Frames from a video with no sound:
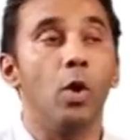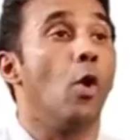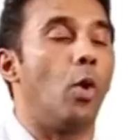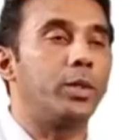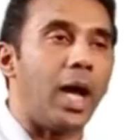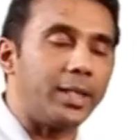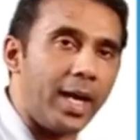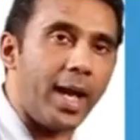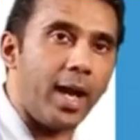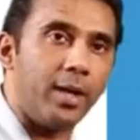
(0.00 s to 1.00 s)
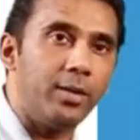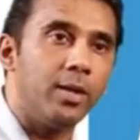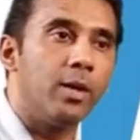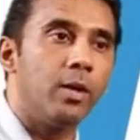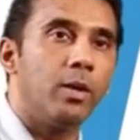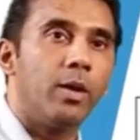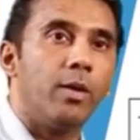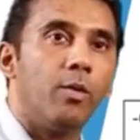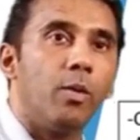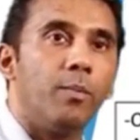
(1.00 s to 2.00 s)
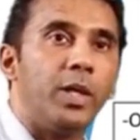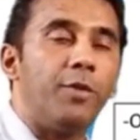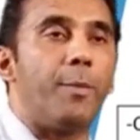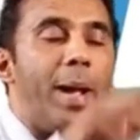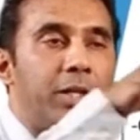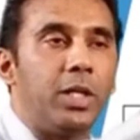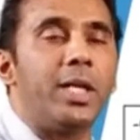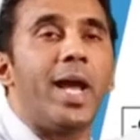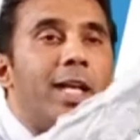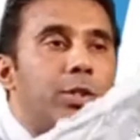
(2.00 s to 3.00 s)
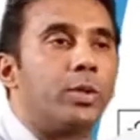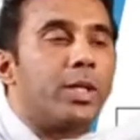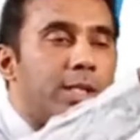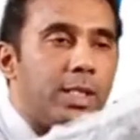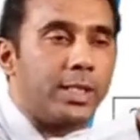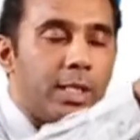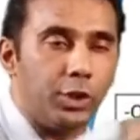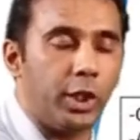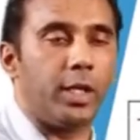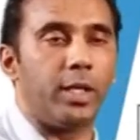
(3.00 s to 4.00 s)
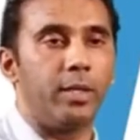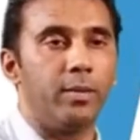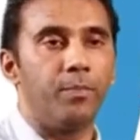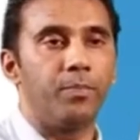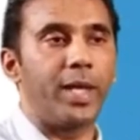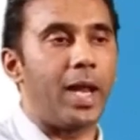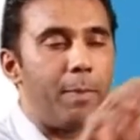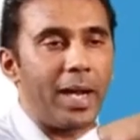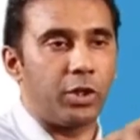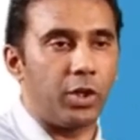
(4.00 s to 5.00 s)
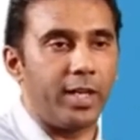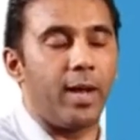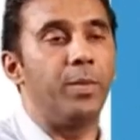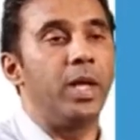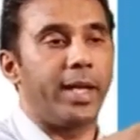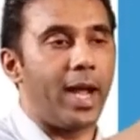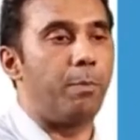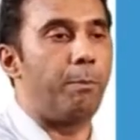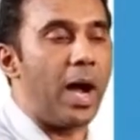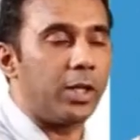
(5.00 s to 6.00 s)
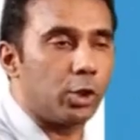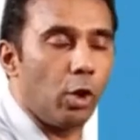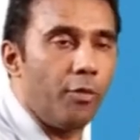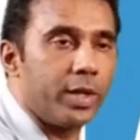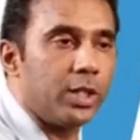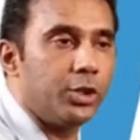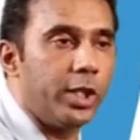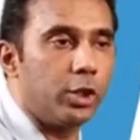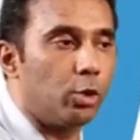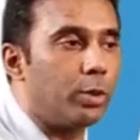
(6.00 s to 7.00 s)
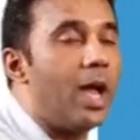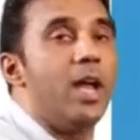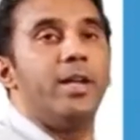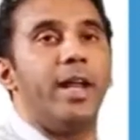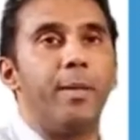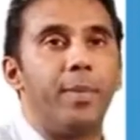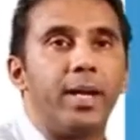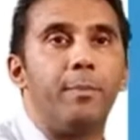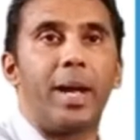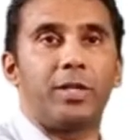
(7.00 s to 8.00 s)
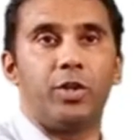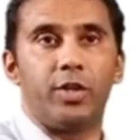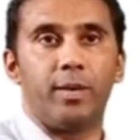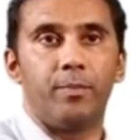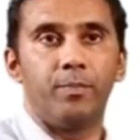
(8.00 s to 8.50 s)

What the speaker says: On the other hand, if a bacteria has got a resistant gene, that bacterium can pass over the genes to the neighboring bacterium.